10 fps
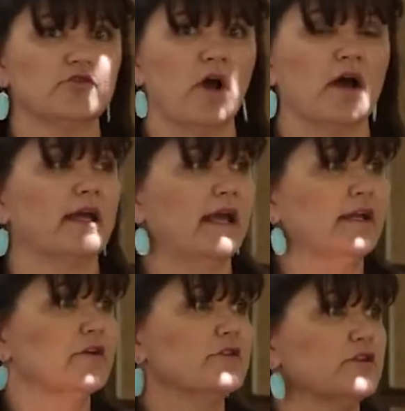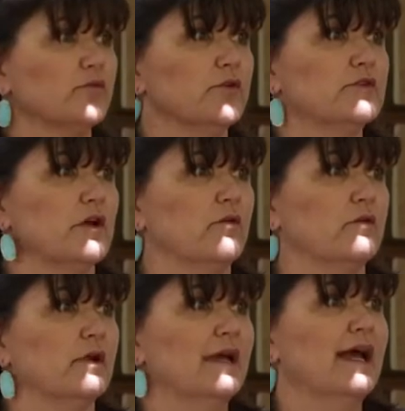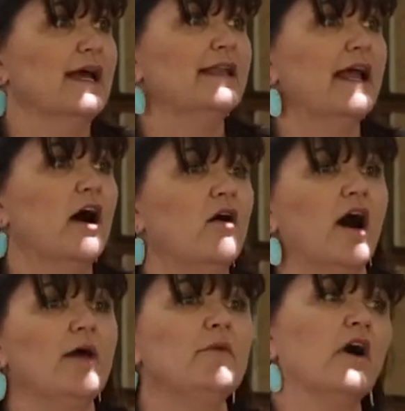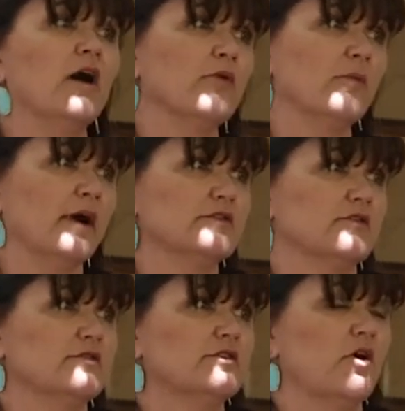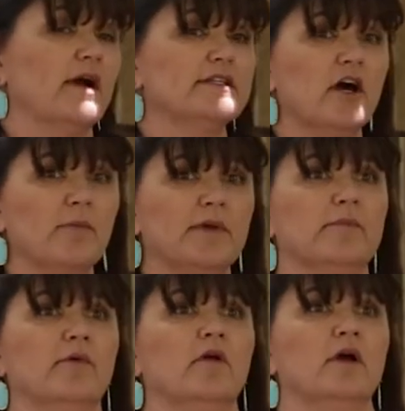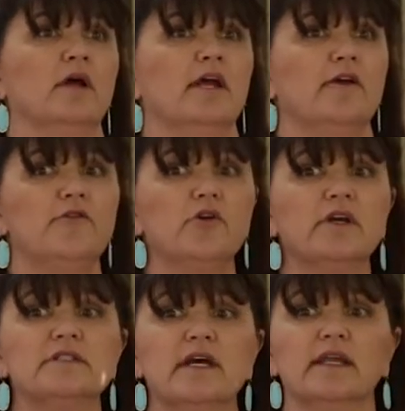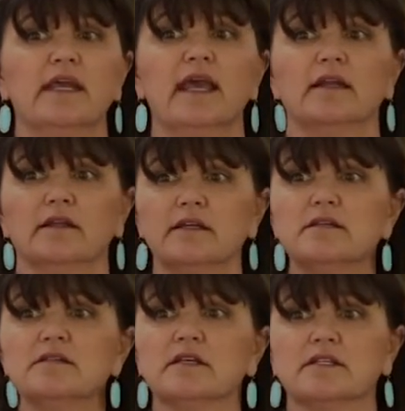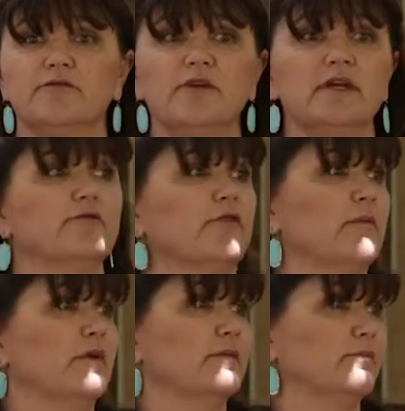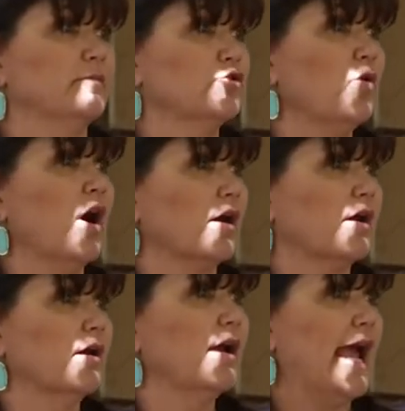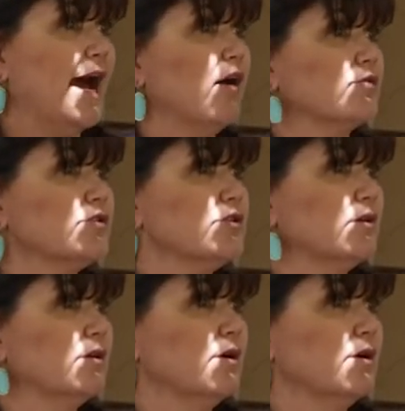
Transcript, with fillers: trunk, and here's its root zone. Now, I'm a compromiser, so I tell people, if you can dedicate at least six feet from the trunk out,